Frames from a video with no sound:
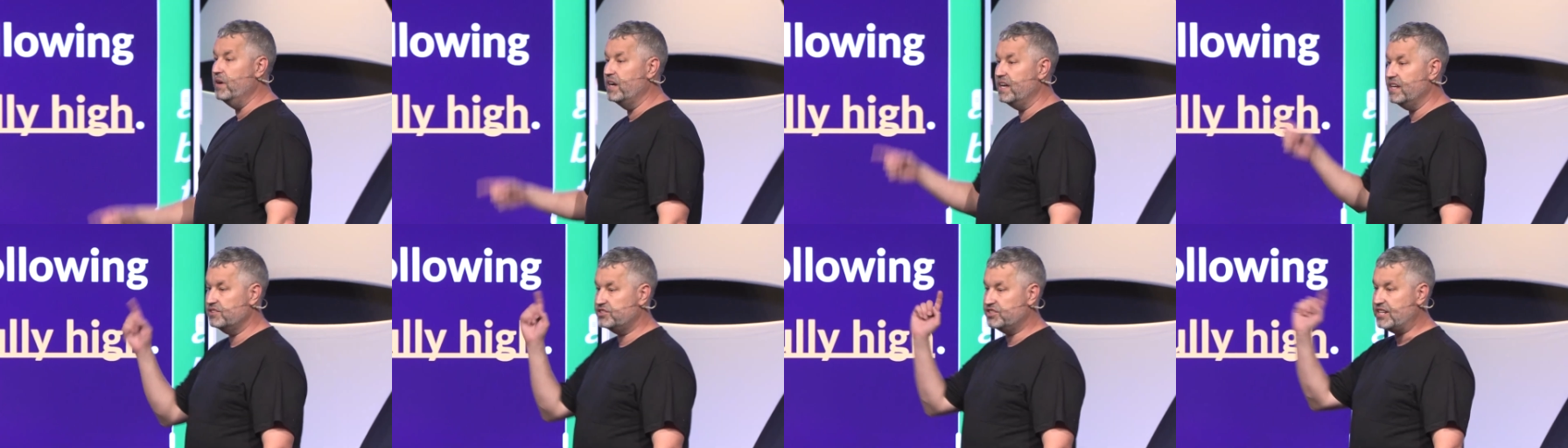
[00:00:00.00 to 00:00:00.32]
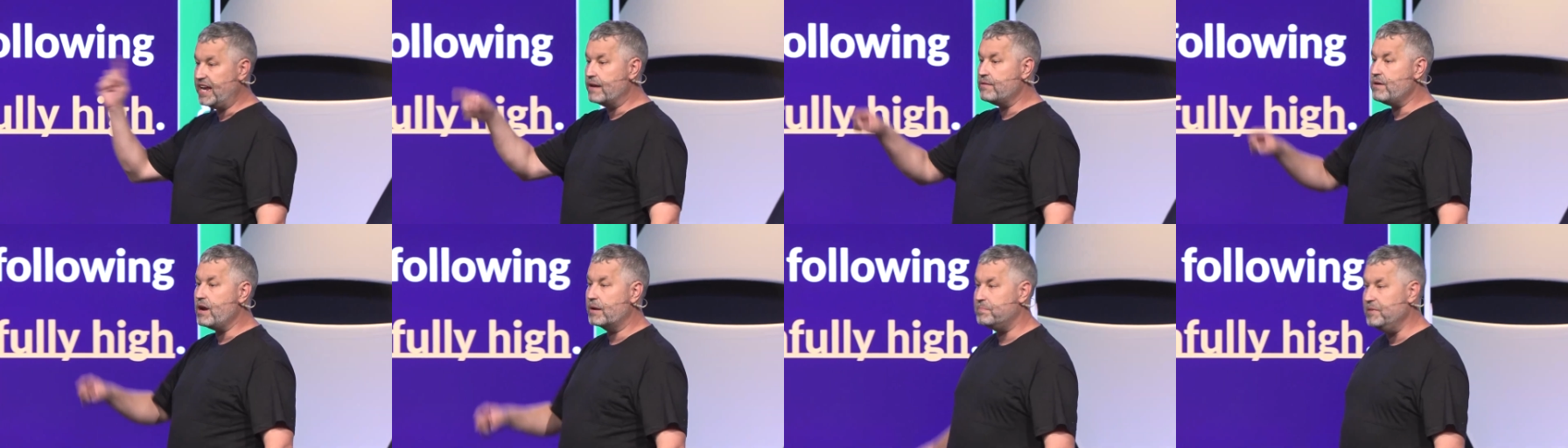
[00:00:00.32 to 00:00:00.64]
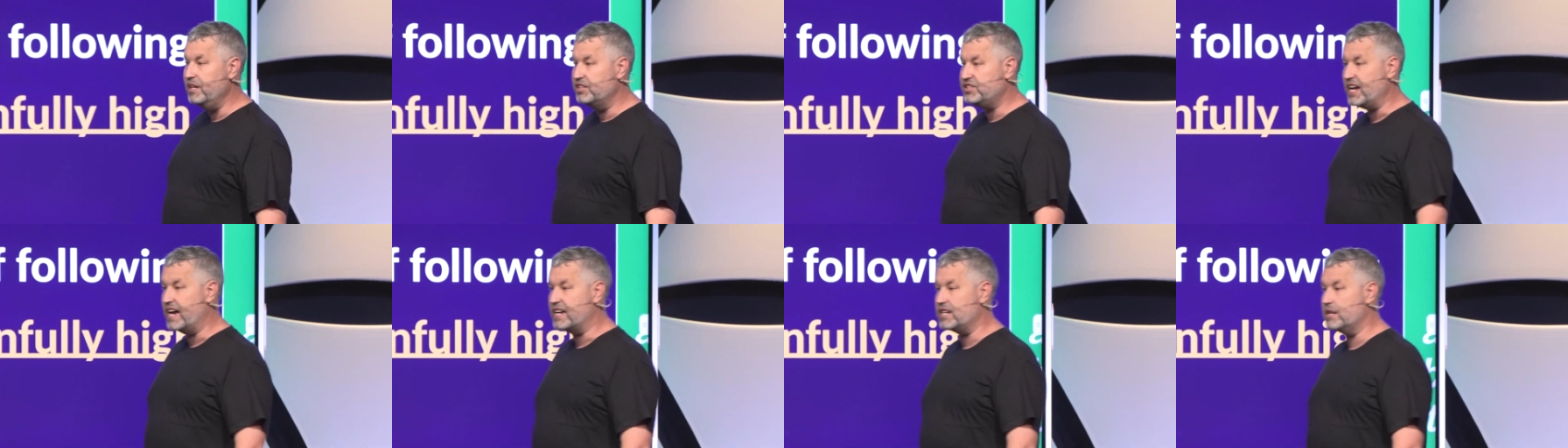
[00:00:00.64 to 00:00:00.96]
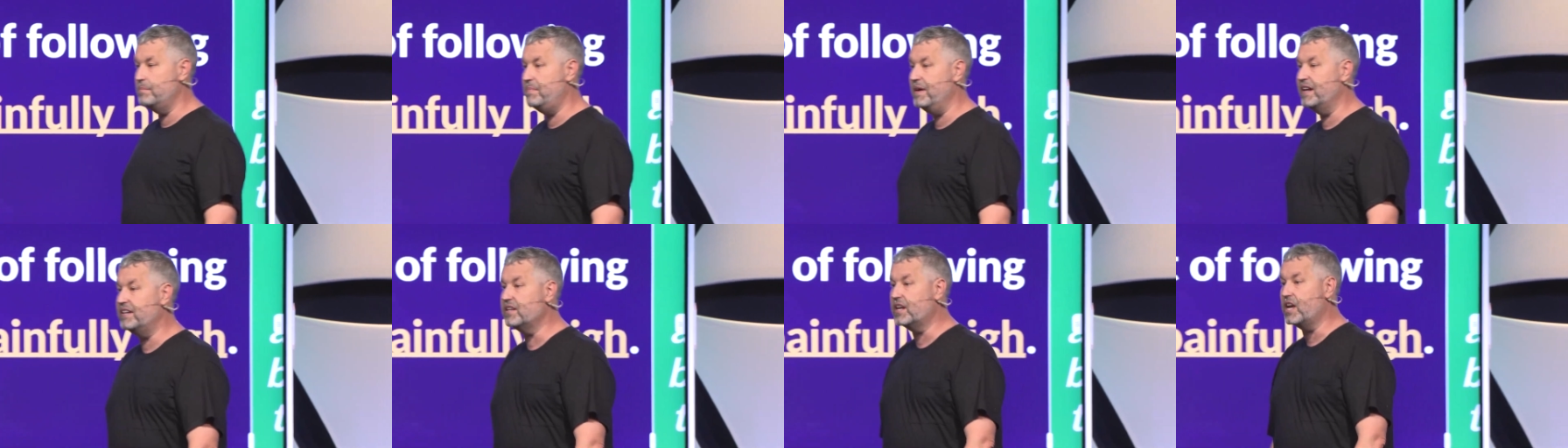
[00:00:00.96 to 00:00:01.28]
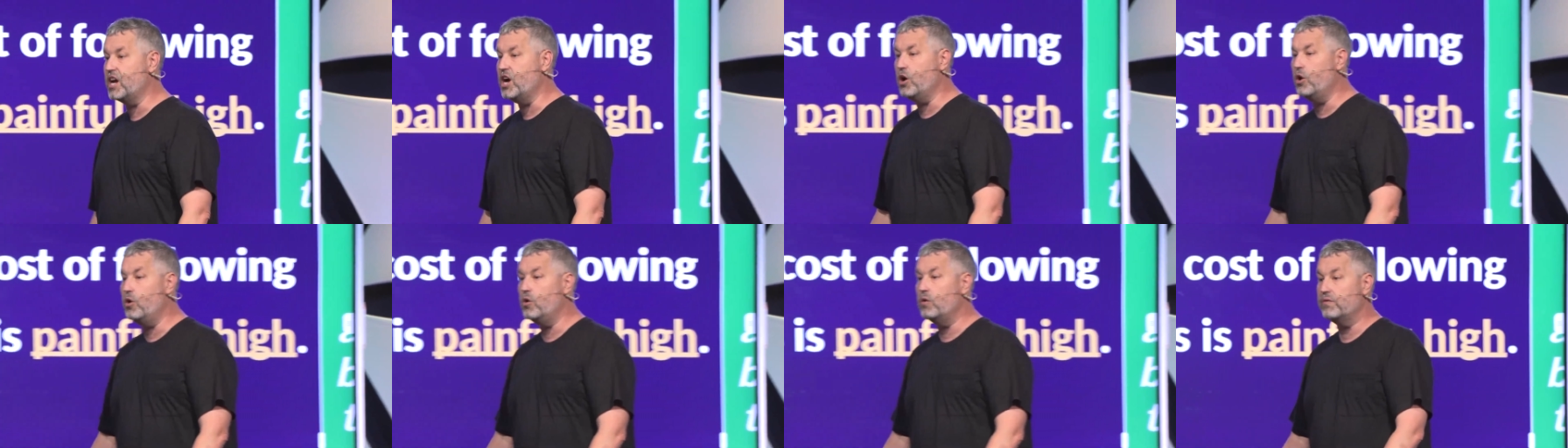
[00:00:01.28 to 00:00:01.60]
But Shadrach, Meshach, and
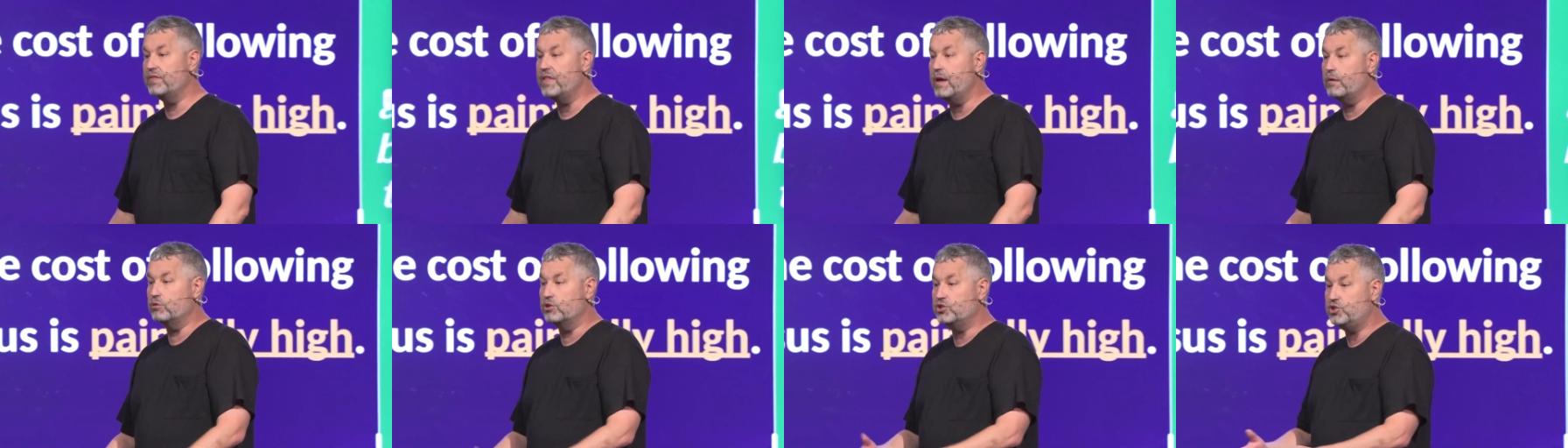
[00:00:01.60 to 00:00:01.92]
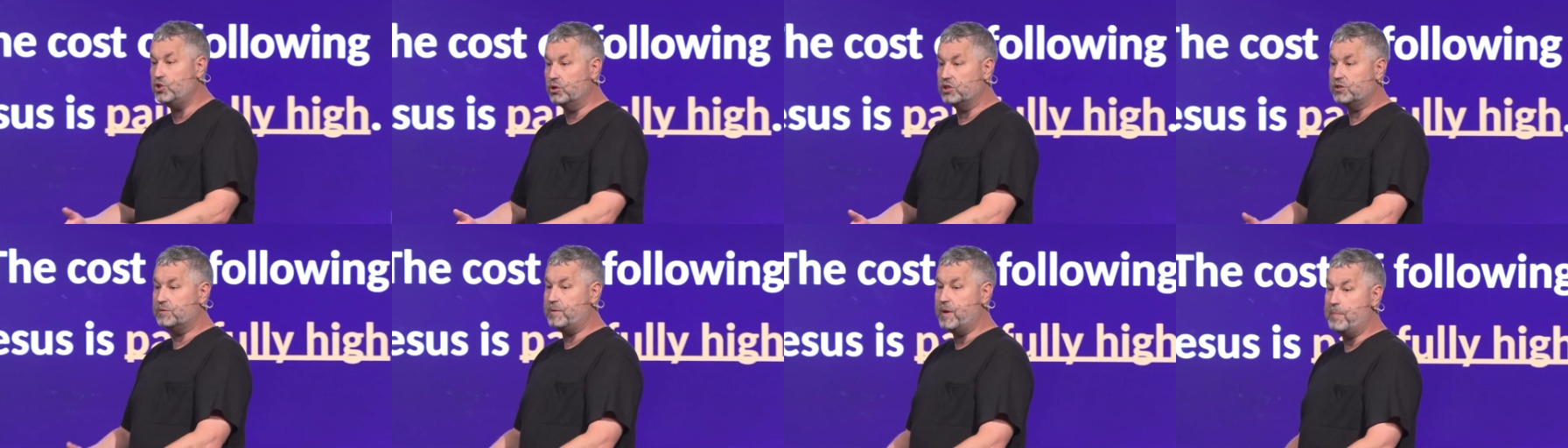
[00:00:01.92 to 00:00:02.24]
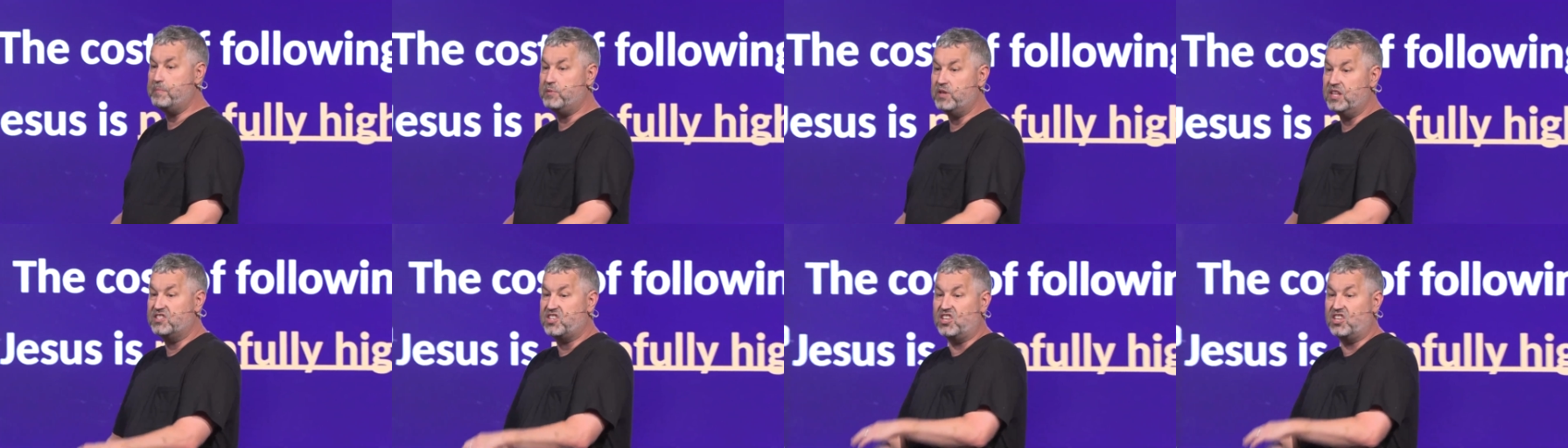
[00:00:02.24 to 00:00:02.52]
Abednego, they were Jewish people.